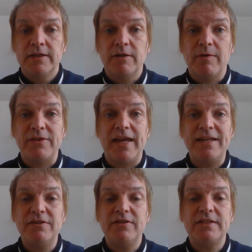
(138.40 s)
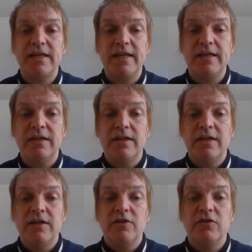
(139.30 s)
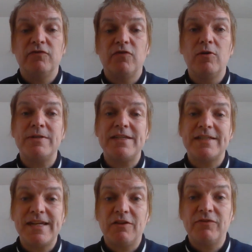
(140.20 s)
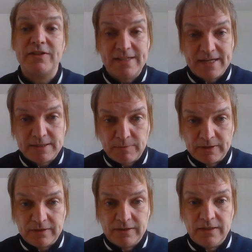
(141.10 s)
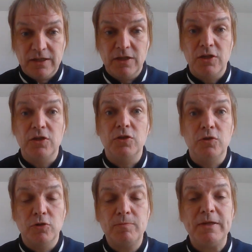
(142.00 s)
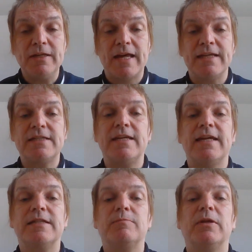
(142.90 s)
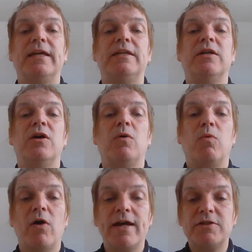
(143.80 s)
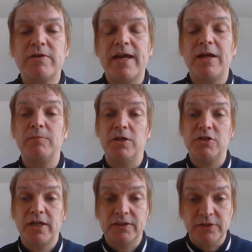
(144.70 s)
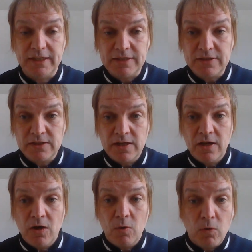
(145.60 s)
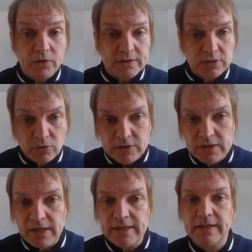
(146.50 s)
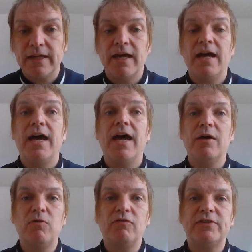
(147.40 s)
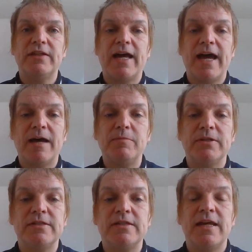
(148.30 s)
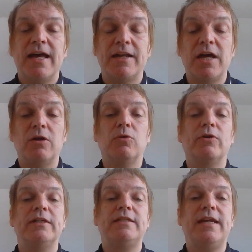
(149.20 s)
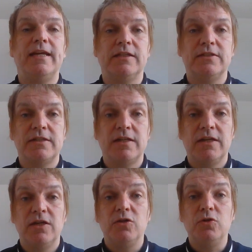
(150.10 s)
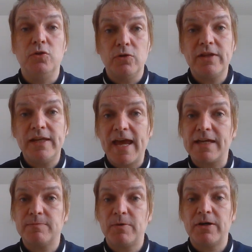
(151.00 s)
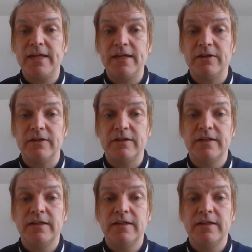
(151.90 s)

Now, at the end of the day, the form is a self-assessment. You're being asked to explain what extra help your child needs, what this looks like, how often it happens, and how long it takes. You're the expert here.